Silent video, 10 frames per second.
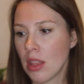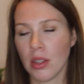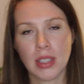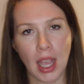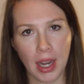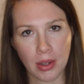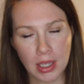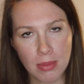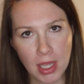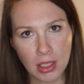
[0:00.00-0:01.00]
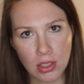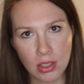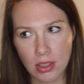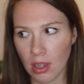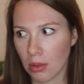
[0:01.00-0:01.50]
Those hiring
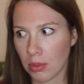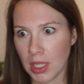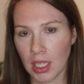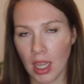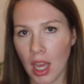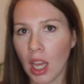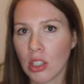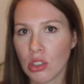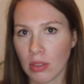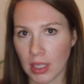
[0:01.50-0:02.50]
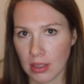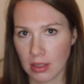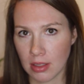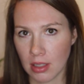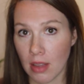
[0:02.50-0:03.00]
managers are reading
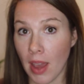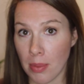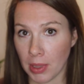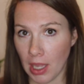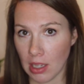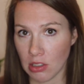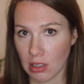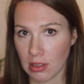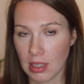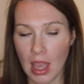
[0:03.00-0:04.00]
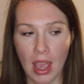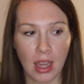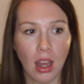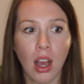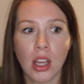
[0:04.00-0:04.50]
hundreds of applications
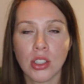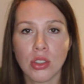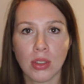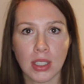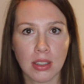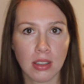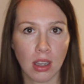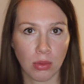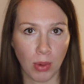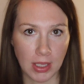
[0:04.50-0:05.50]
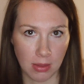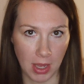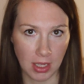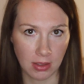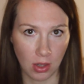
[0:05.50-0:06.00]
and hundreds of
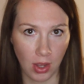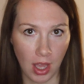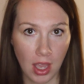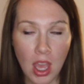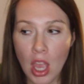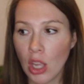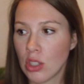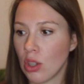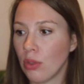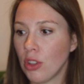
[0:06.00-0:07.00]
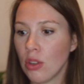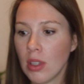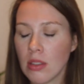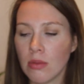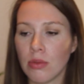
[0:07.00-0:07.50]
resumes, okay? So if you
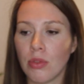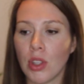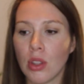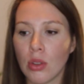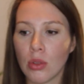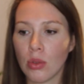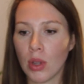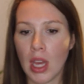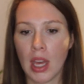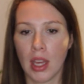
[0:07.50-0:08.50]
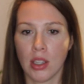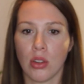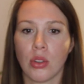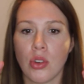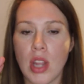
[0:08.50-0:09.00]
can view,
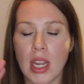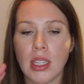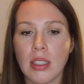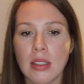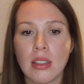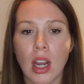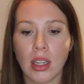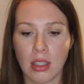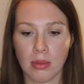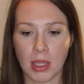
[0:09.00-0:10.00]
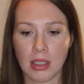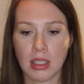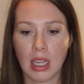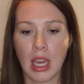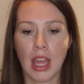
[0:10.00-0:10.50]
you're creating this
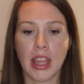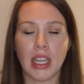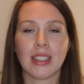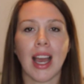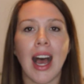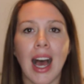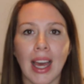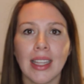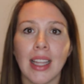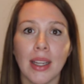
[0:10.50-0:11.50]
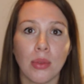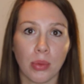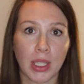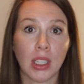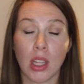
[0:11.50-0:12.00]
document that is a highlight
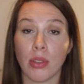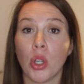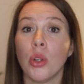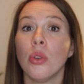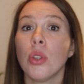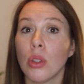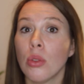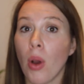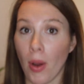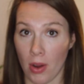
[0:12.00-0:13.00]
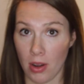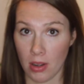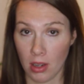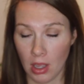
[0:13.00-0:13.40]
reel of who you are,